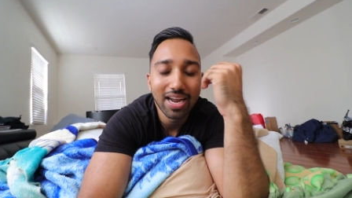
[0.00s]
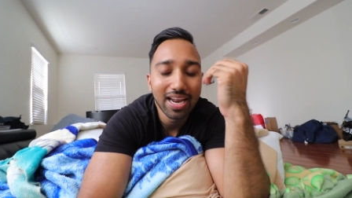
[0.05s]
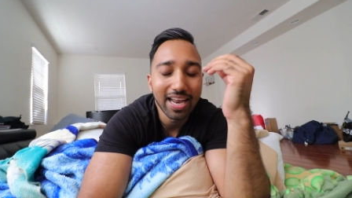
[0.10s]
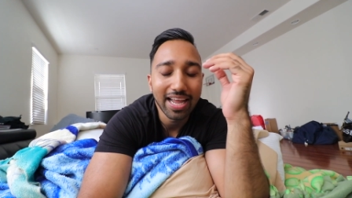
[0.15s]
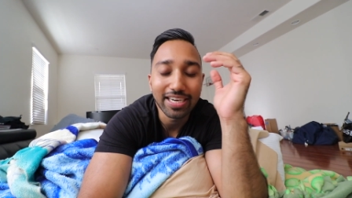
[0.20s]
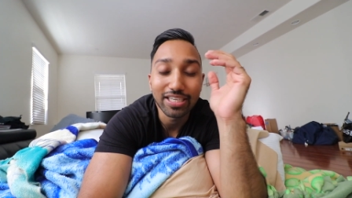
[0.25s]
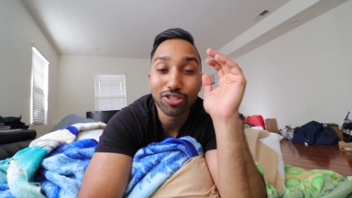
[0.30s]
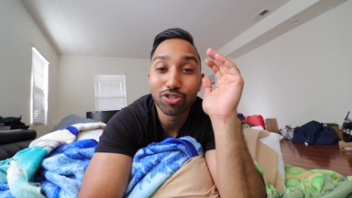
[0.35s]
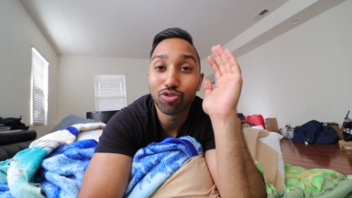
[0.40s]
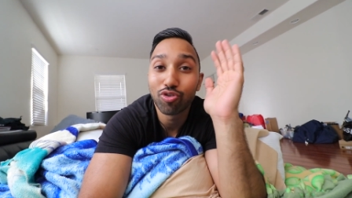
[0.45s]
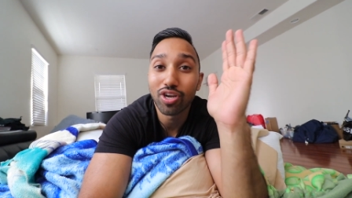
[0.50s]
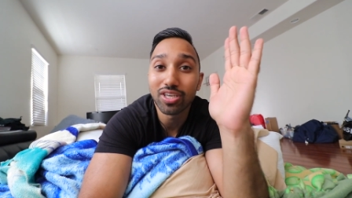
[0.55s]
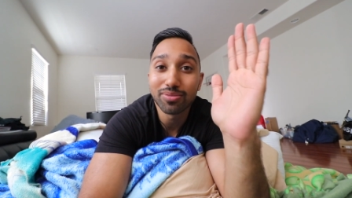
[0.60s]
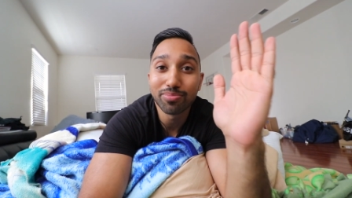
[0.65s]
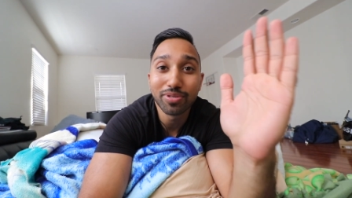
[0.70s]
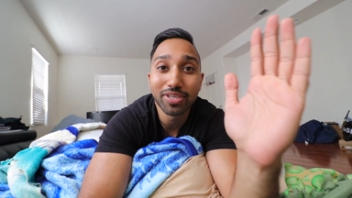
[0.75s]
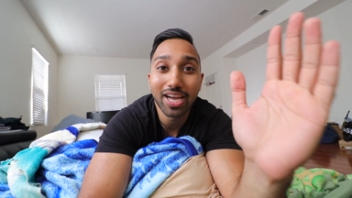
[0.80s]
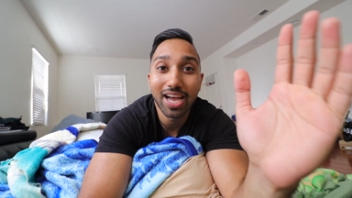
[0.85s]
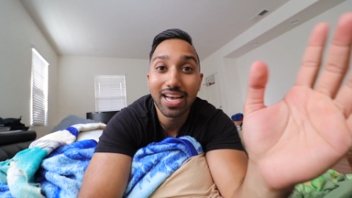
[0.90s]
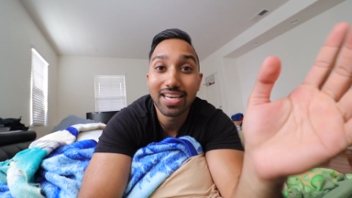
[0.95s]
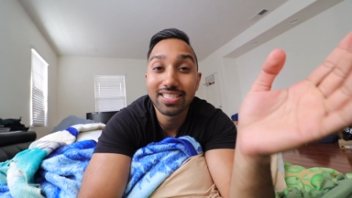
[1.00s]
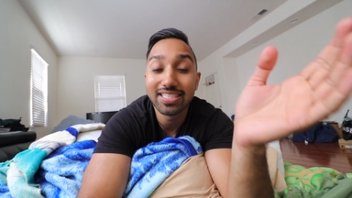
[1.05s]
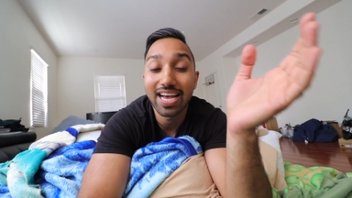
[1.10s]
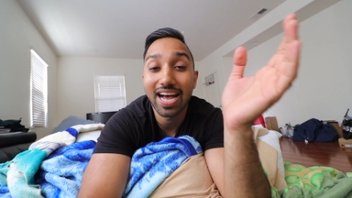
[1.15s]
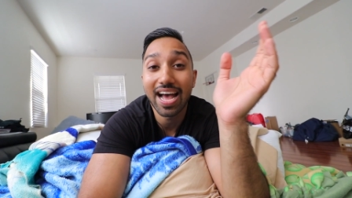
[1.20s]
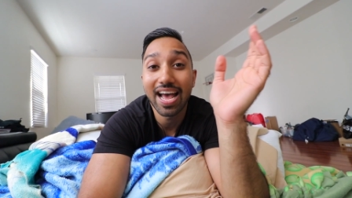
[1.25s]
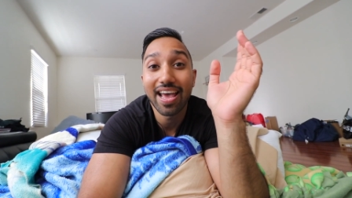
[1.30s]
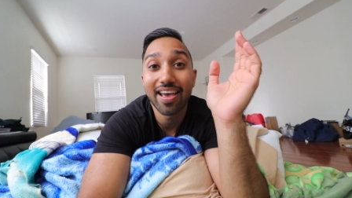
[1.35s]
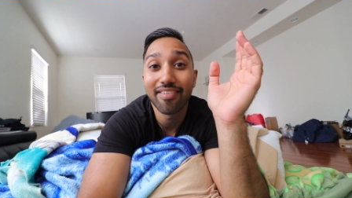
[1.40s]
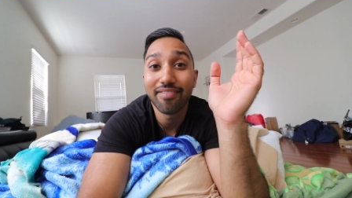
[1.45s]
Like trust me, guys,
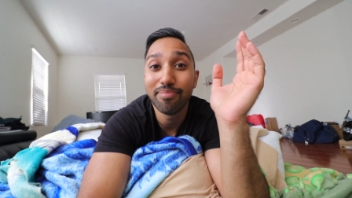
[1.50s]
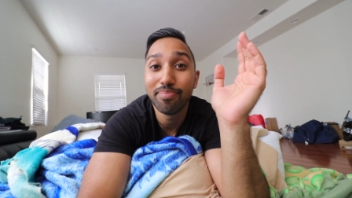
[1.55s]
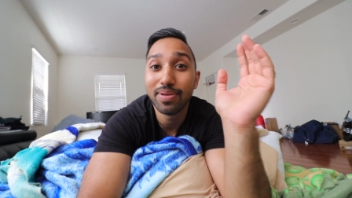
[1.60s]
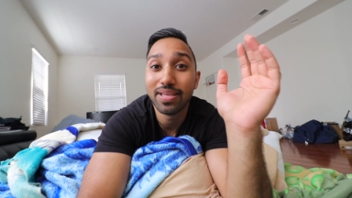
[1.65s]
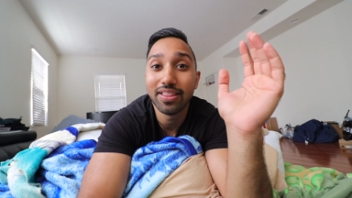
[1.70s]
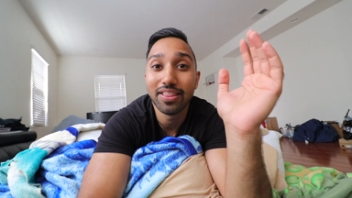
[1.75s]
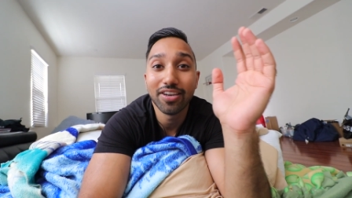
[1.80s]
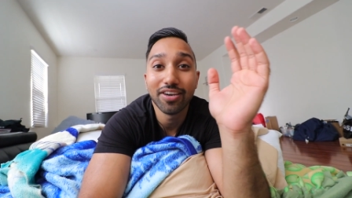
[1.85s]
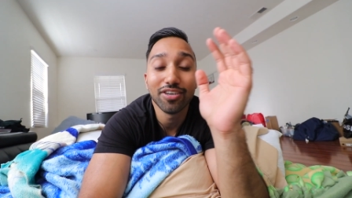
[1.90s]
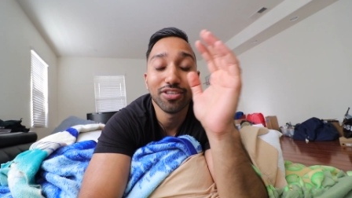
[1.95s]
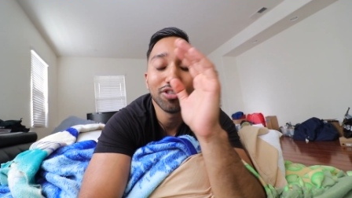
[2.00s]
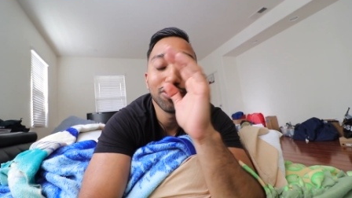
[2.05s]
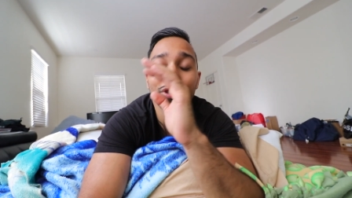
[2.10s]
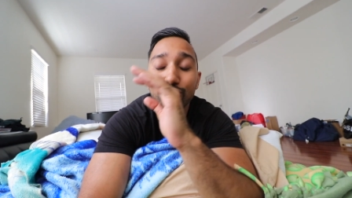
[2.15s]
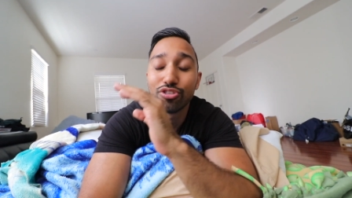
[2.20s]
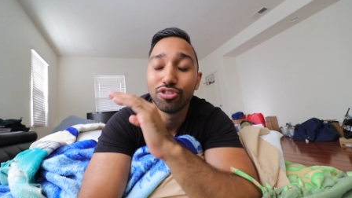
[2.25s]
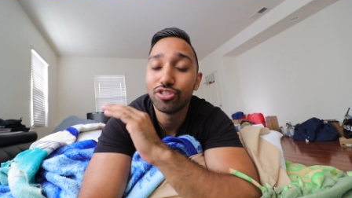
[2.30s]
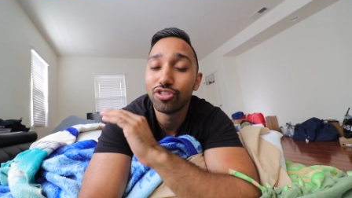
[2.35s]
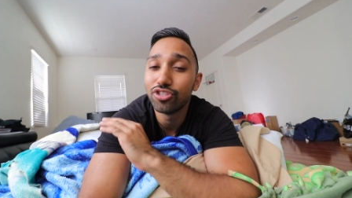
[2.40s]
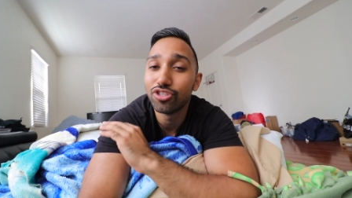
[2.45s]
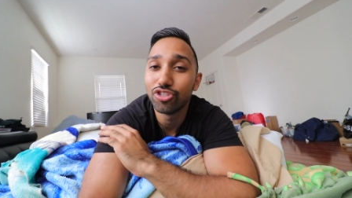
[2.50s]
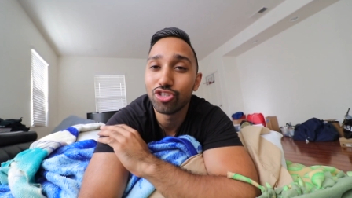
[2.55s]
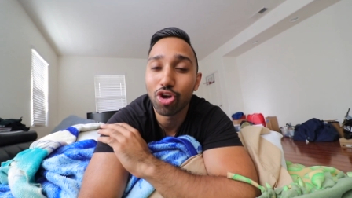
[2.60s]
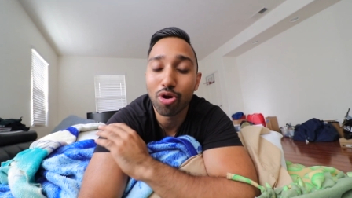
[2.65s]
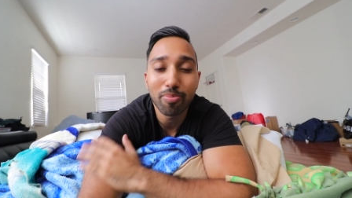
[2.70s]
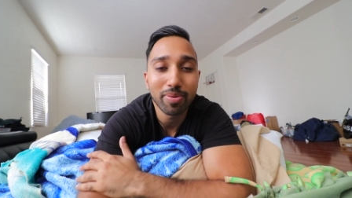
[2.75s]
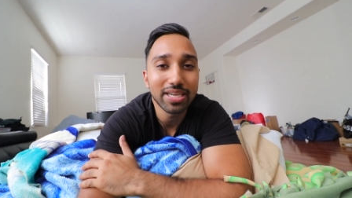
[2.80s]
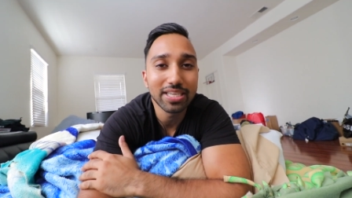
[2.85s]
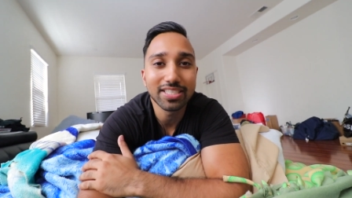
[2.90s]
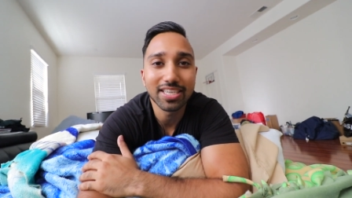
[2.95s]
I have been there
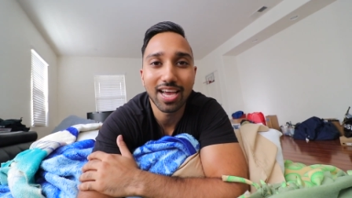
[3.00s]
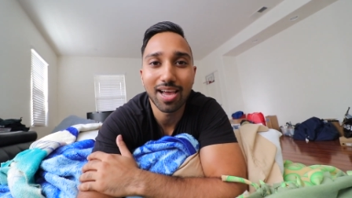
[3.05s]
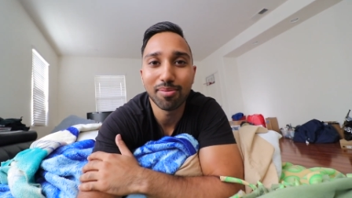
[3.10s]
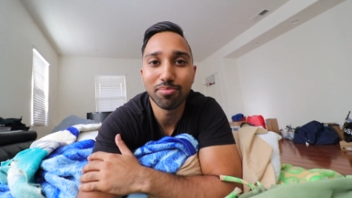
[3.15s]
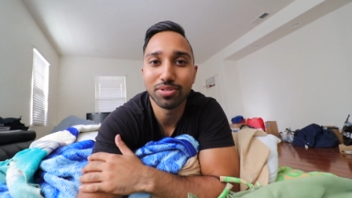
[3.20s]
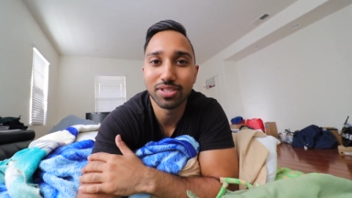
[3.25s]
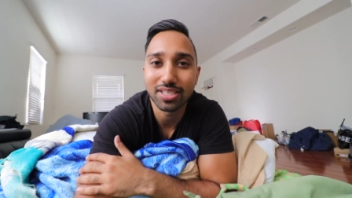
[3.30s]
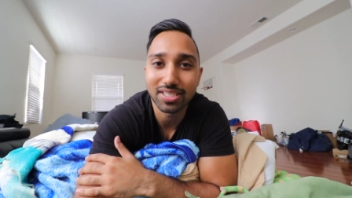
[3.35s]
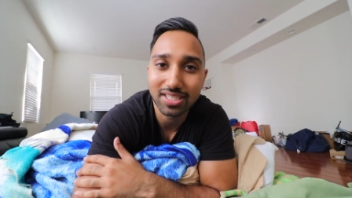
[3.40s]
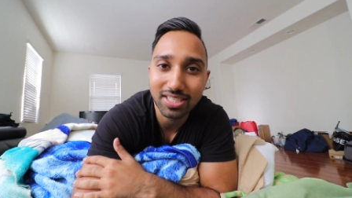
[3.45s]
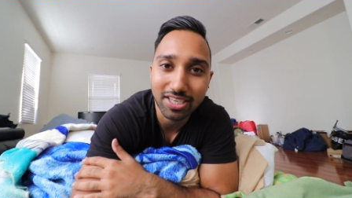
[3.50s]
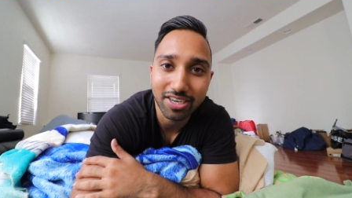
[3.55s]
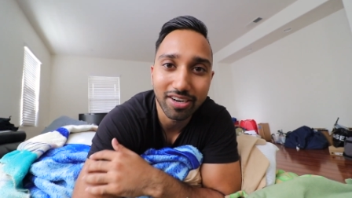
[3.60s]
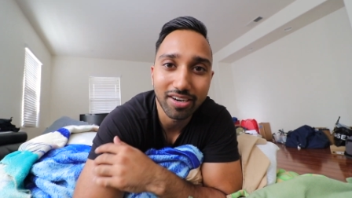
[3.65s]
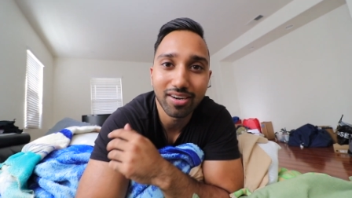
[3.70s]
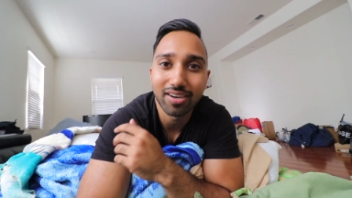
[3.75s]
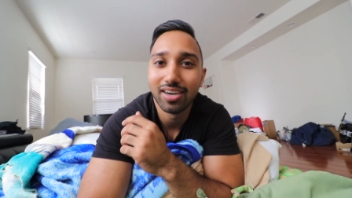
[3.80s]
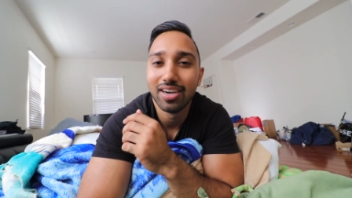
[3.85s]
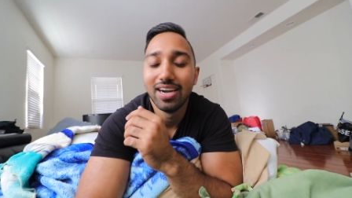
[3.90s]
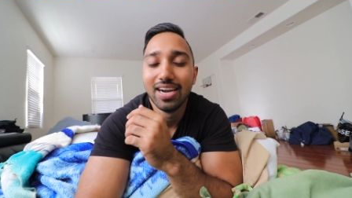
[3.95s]
so many times this year.